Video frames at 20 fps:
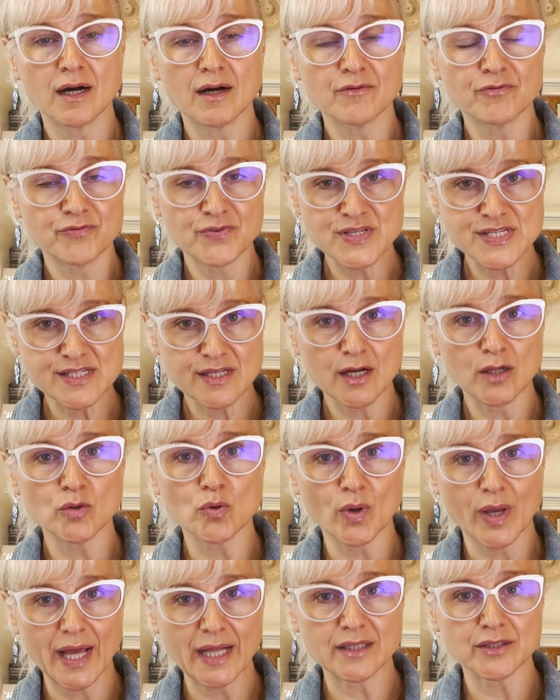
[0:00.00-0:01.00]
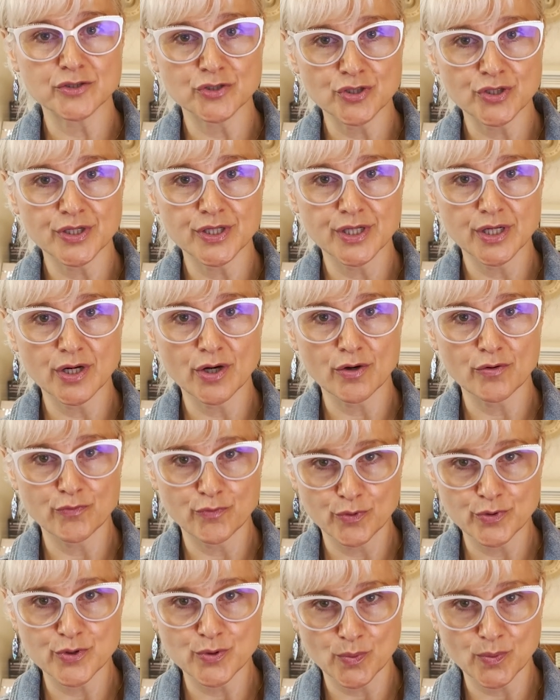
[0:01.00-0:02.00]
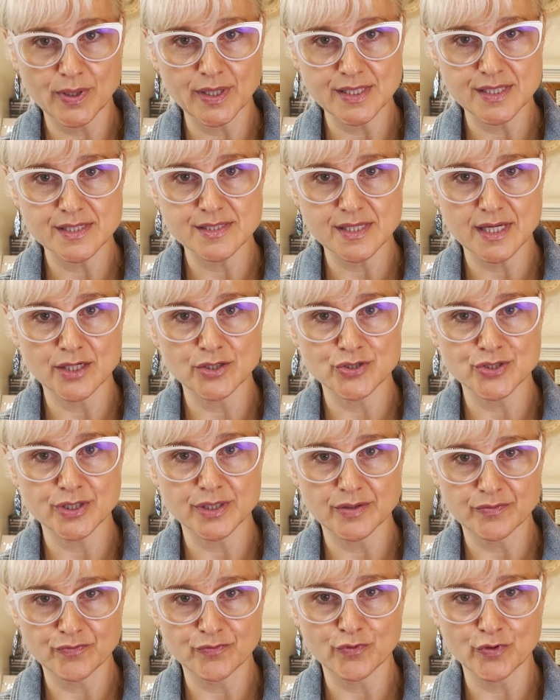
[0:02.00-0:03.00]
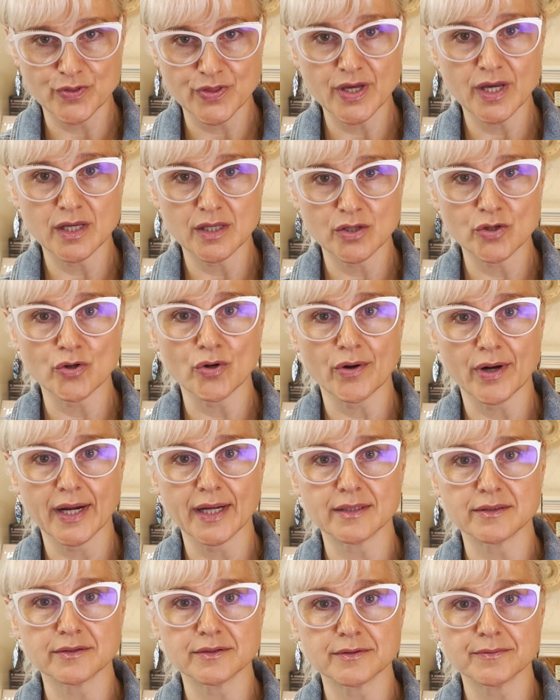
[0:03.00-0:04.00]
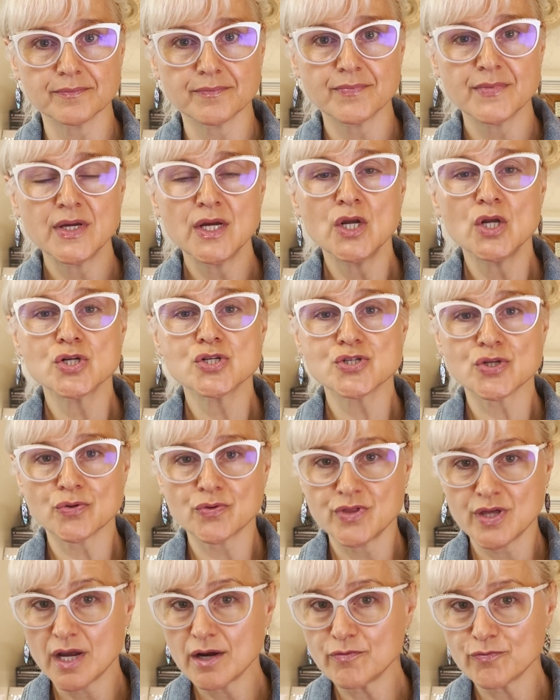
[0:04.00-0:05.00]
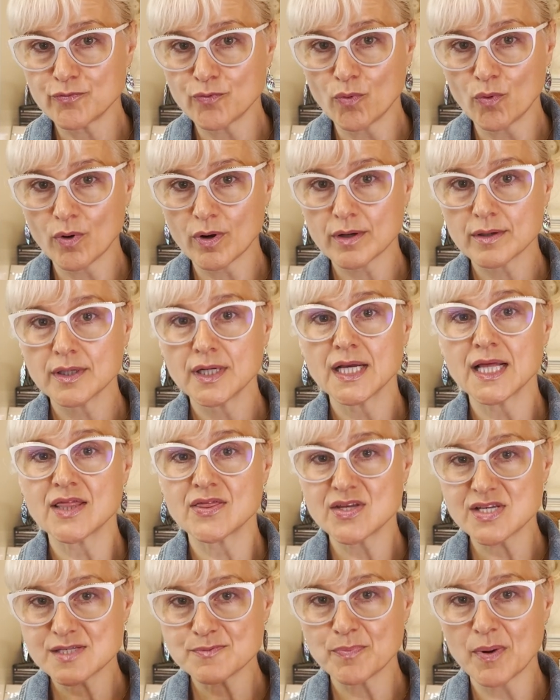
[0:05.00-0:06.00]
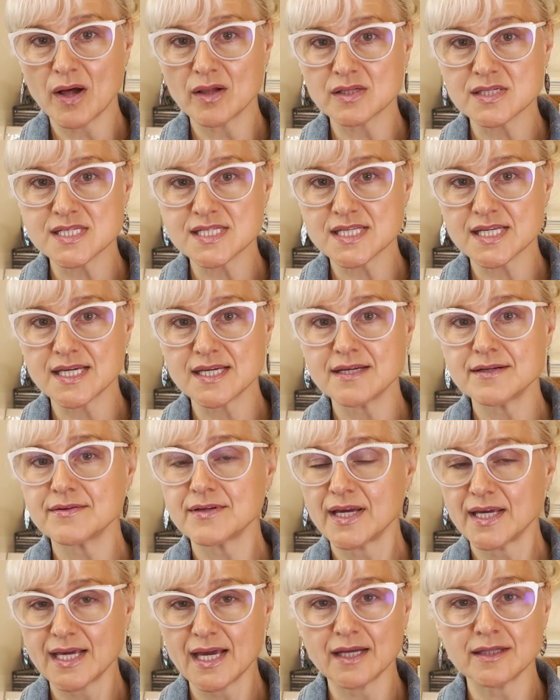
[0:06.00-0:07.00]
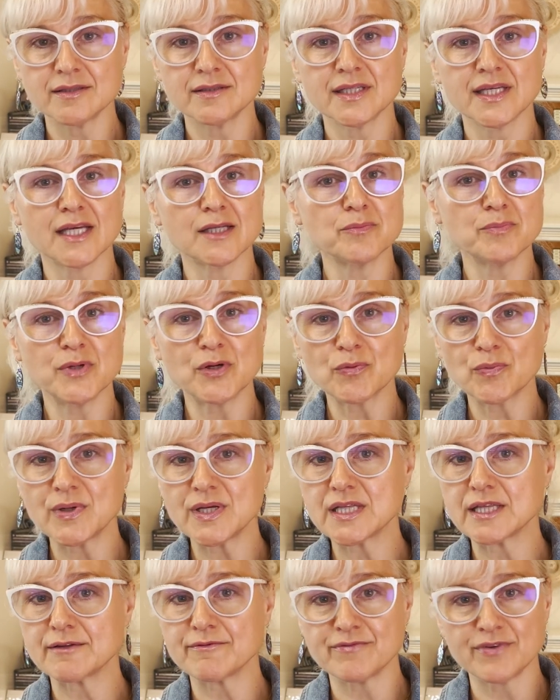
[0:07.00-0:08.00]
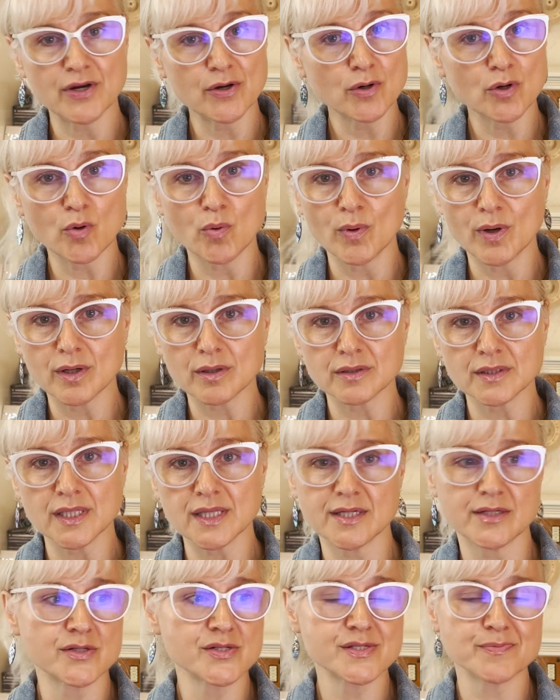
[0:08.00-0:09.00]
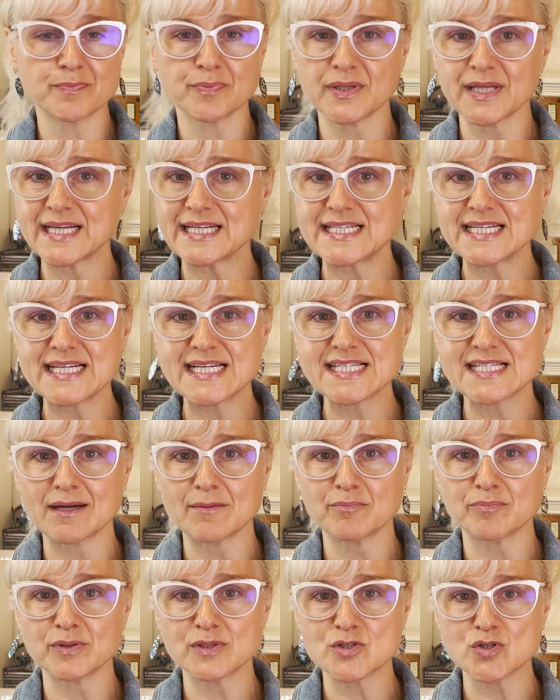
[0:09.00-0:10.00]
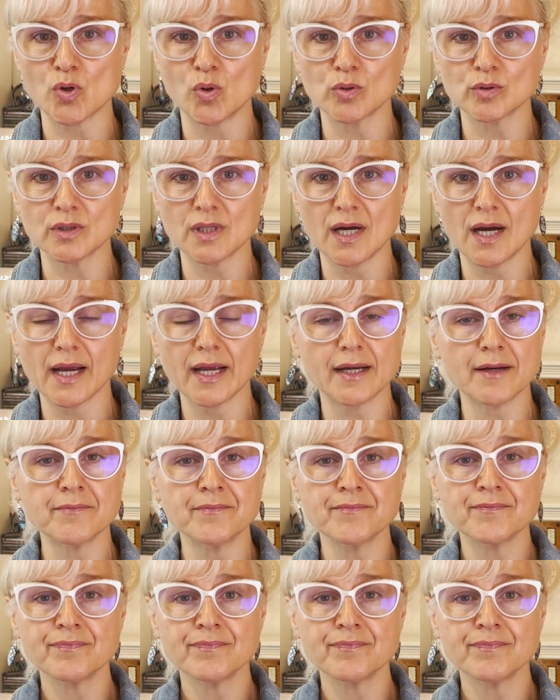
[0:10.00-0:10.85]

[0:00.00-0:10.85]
fiscal or calendar year for the organization, for their year end. So therefore, this policy, again, can be written very quickly. There's plenty examples online.